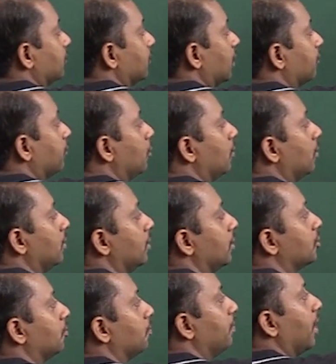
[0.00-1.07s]
Therefore,
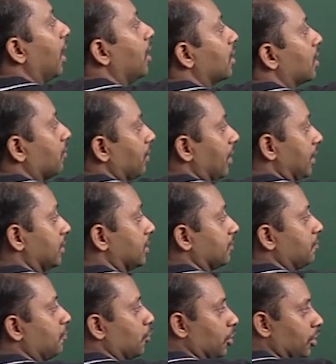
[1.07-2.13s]
this should be ultraviolet
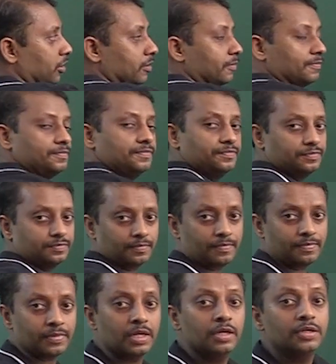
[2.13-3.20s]
photon.
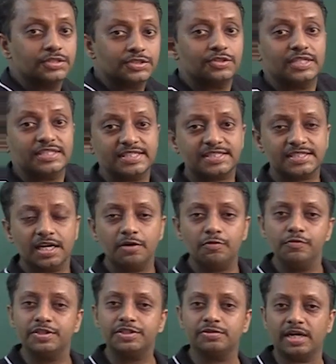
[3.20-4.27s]
So this is how
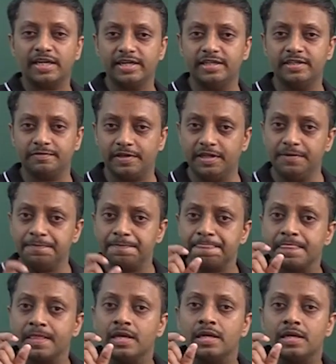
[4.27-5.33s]
we should identify
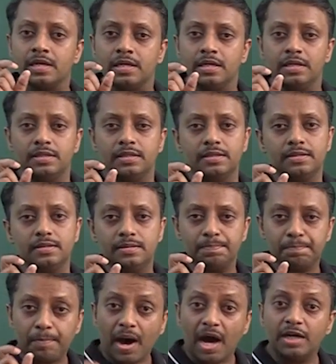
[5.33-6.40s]

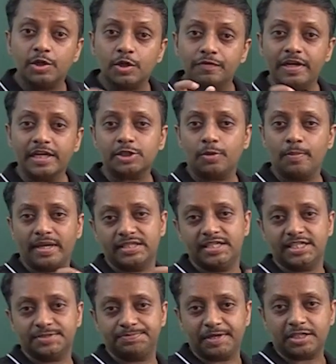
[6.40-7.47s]
part of
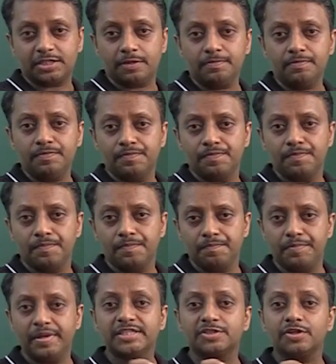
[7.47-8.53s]
electromagnetic spectrum
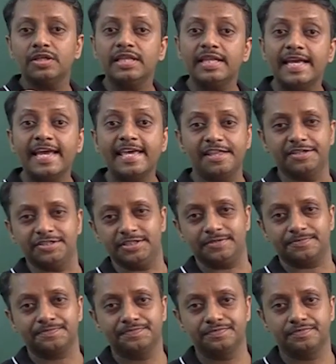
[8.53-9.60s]
based on energy.